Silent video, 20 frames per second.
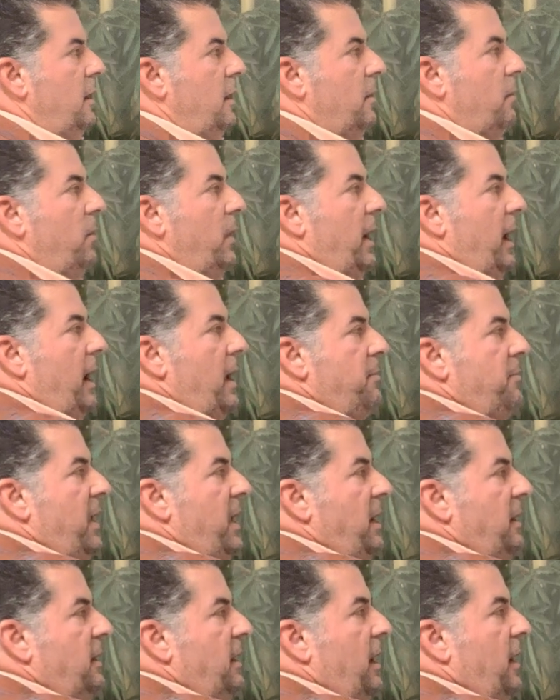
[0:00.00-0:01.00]
When I
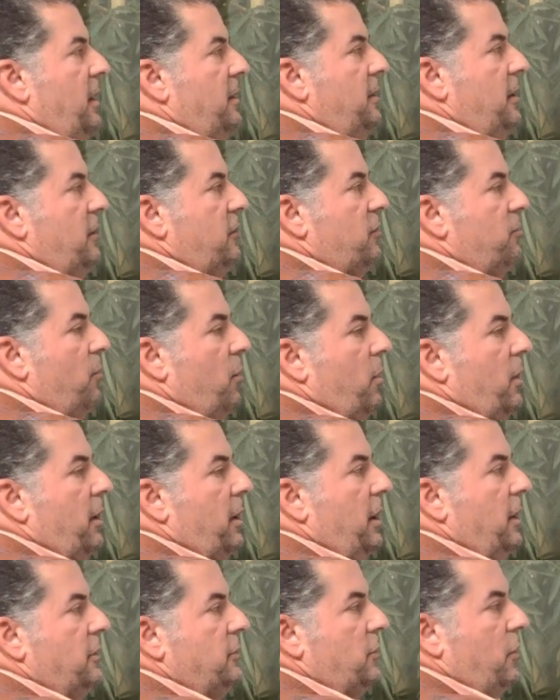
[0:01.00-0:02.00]
pay down this
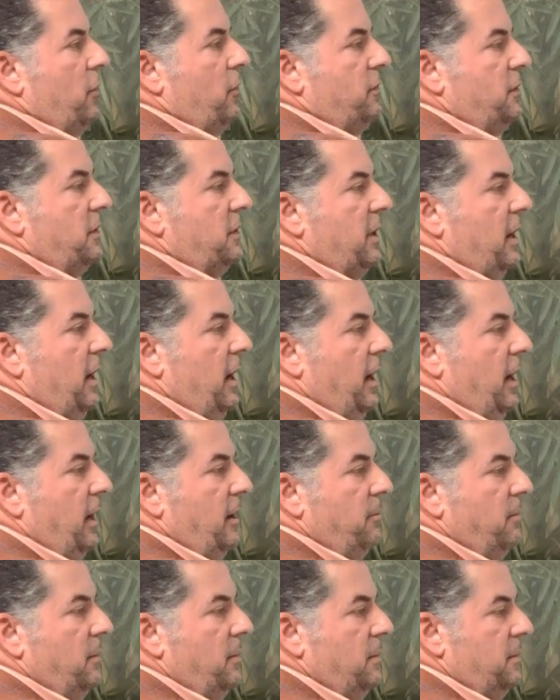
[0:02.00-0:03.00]
mortgage over
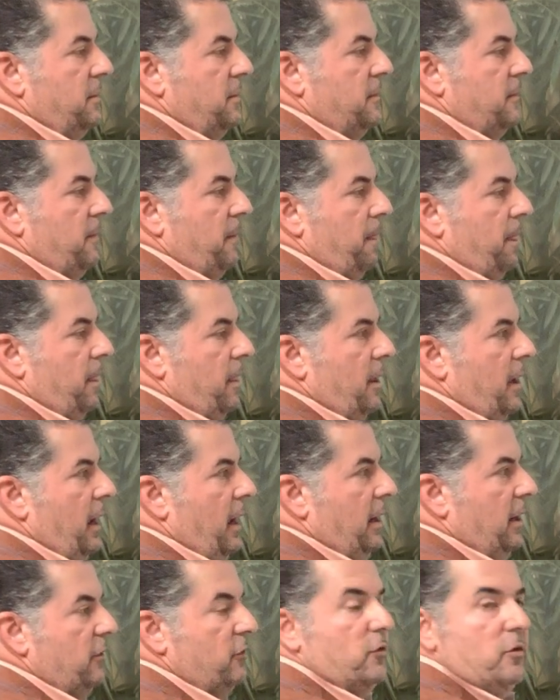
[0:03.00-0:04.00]
time,
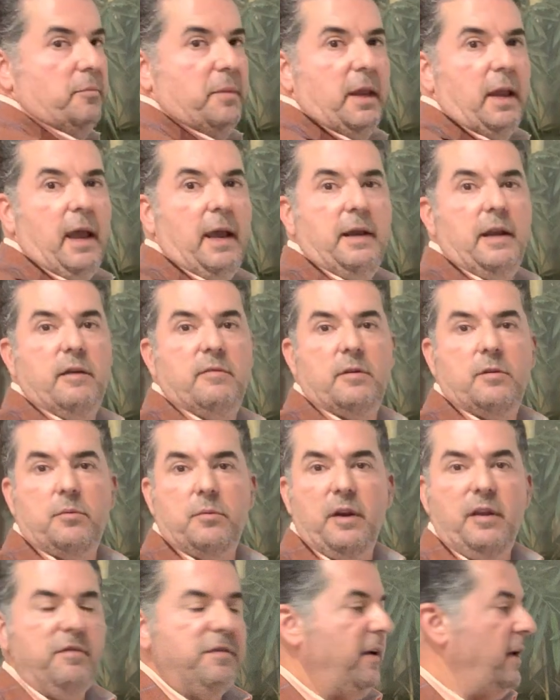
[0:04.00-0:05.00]
and assuming I never
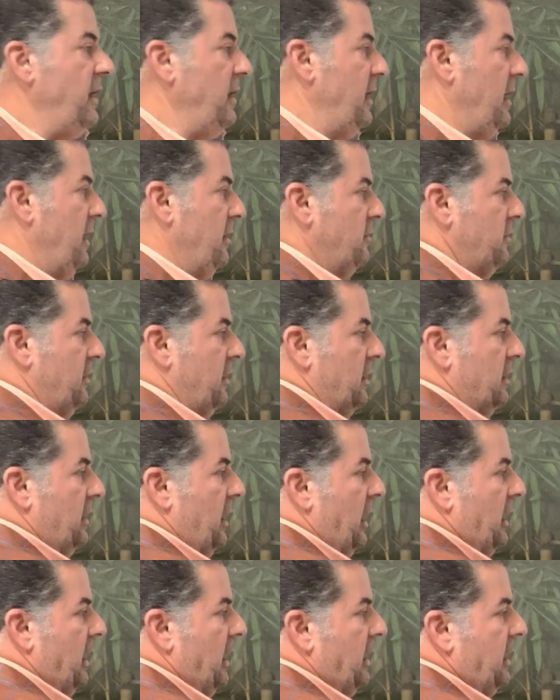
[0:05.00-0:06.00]
refinance it
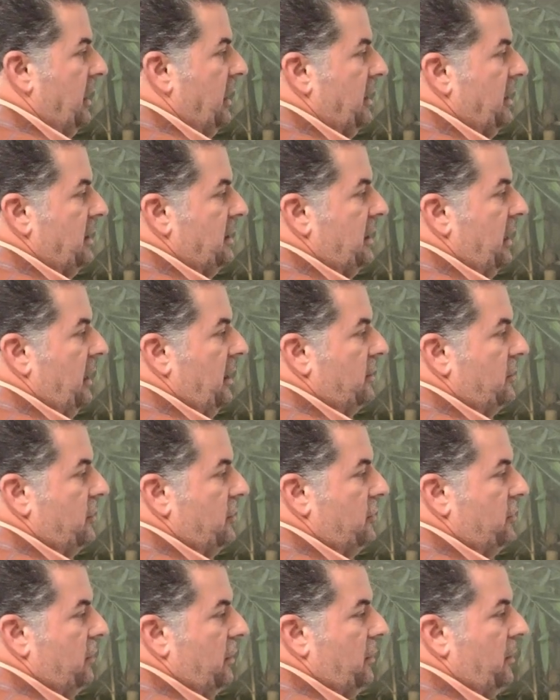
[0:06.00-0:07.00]
and I get it down to
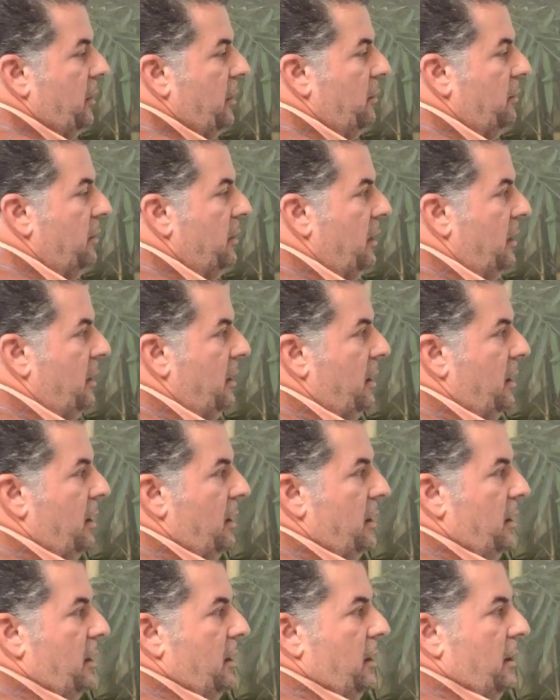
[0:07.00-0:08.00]
zero,
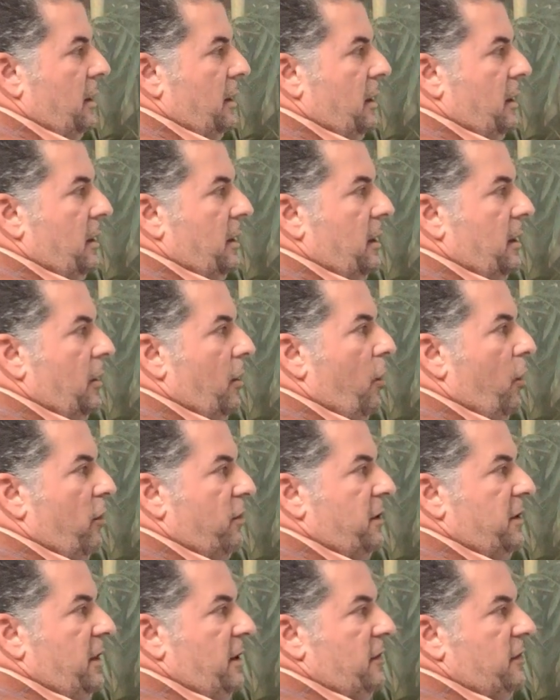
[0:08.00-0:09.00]

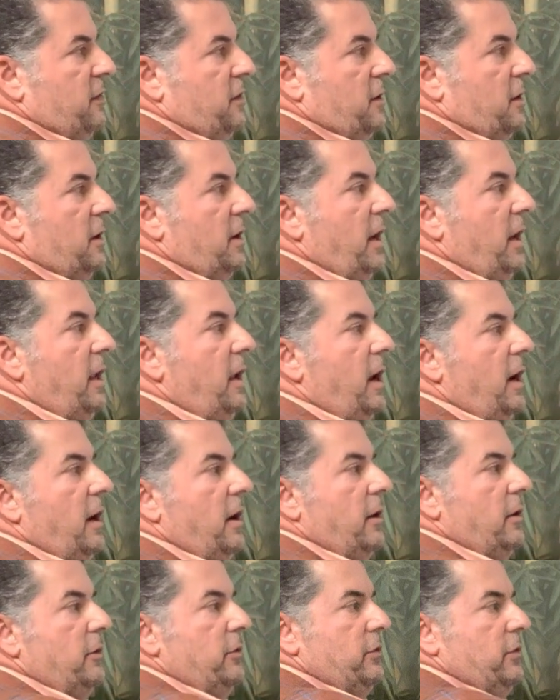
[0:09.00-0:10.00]
over this 30
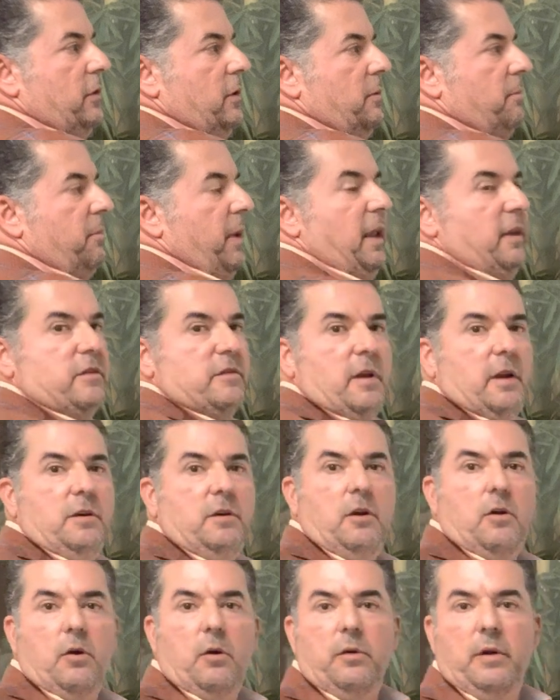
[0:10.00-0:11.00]
years, based on
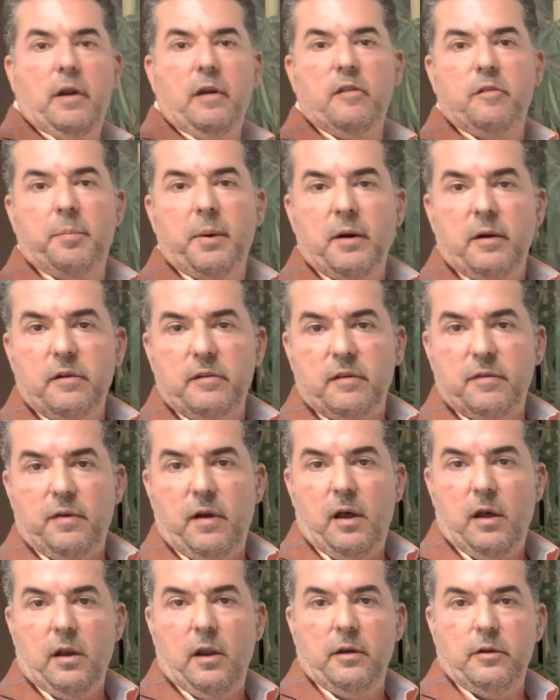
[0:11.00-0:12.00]
your own experience of
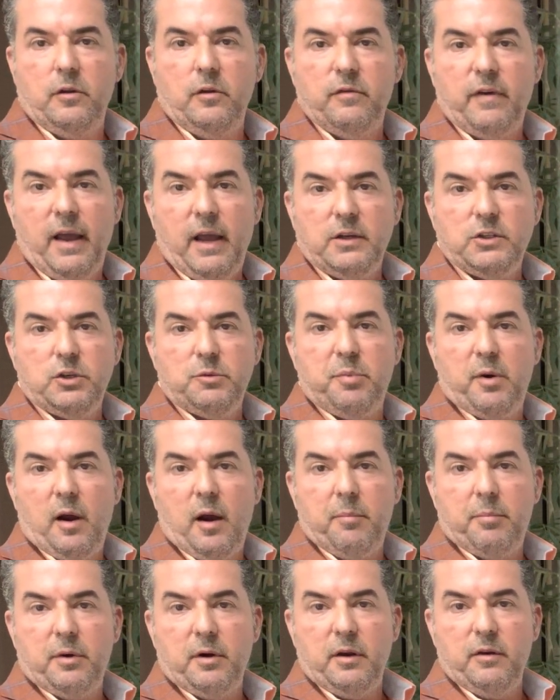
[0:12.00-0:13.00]
how long you've had your
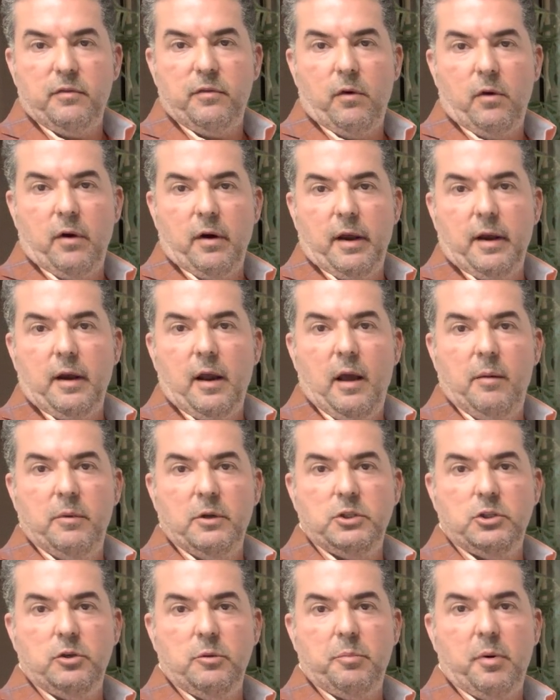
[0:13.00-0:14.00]
property for and how
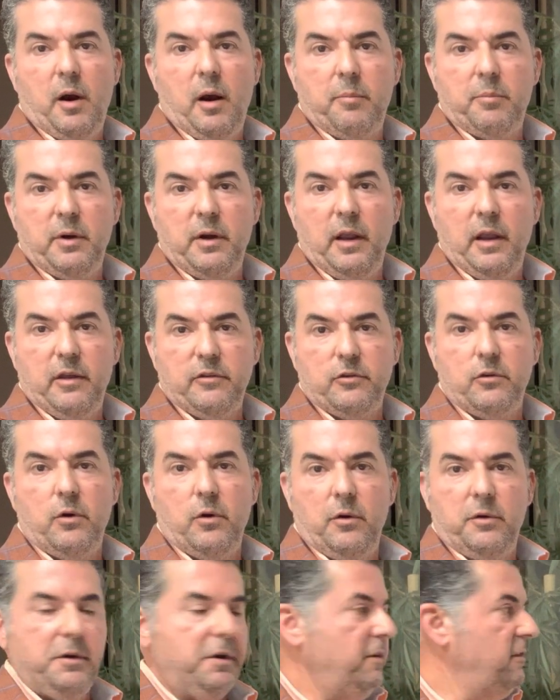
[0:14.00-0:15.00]
much your property has
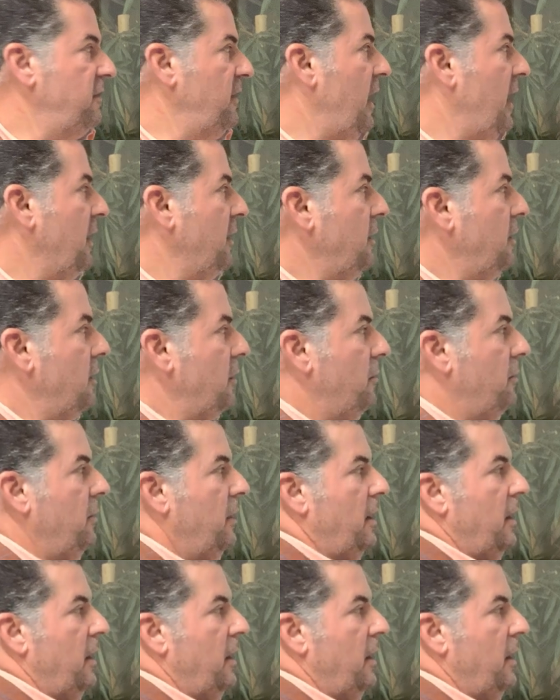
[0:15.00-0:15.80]
grown in value,